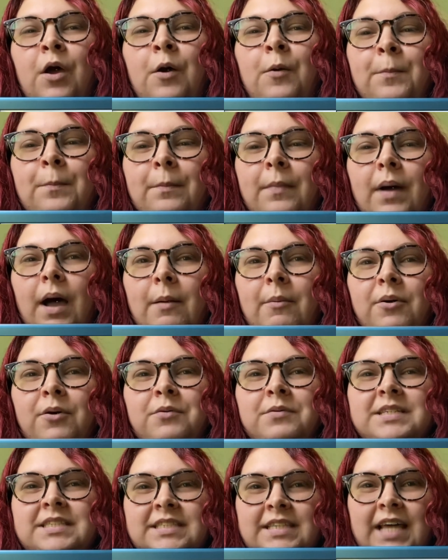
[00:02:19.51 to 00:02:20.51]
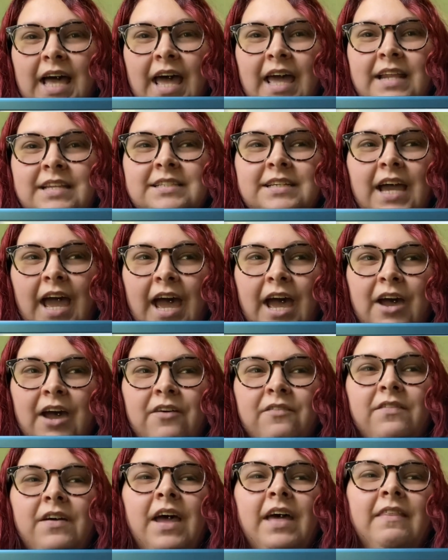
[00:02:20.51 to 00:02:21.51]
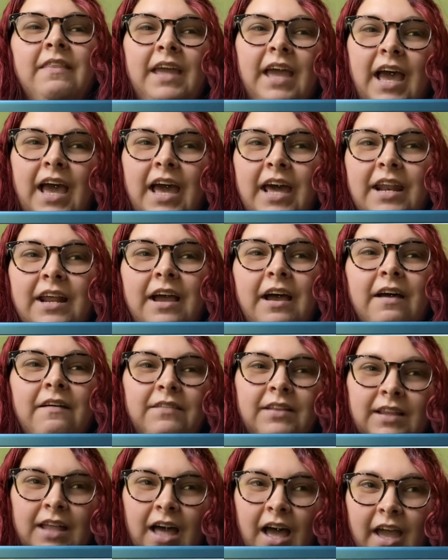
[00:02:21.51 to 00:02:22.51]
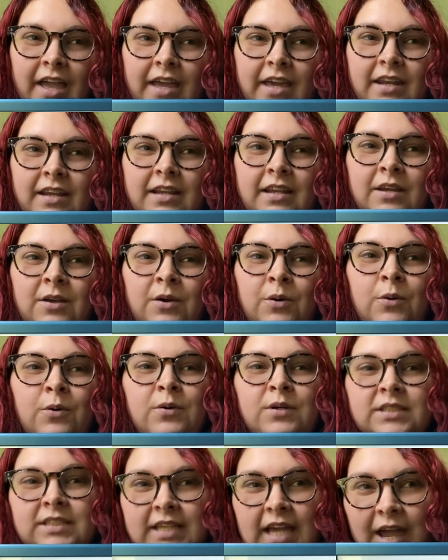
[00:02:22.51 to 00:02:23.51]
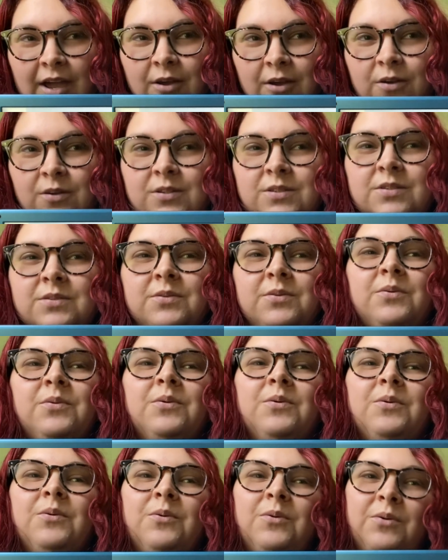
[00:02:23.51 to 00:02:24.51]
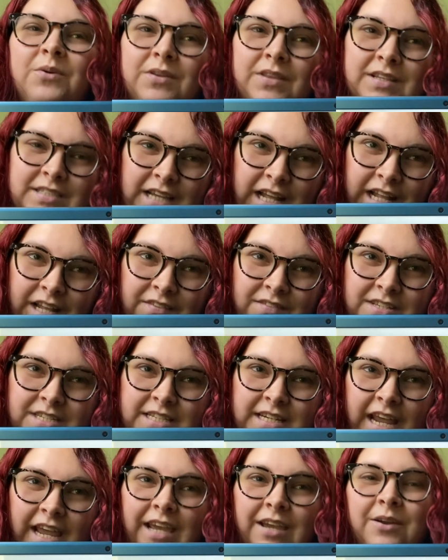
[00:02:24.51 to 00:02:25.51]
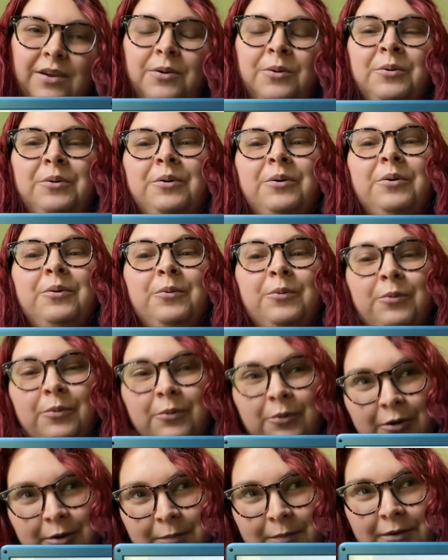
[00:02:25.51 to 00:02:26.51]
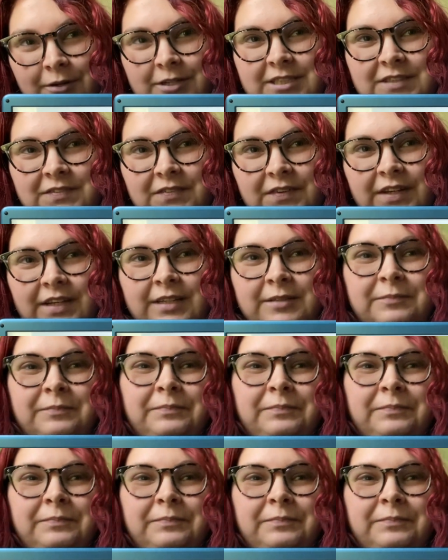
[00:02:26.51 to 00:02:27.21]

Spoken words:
Humbaba was said to have the head of a lion, or scales, or the tail of a snake, or bird's feet.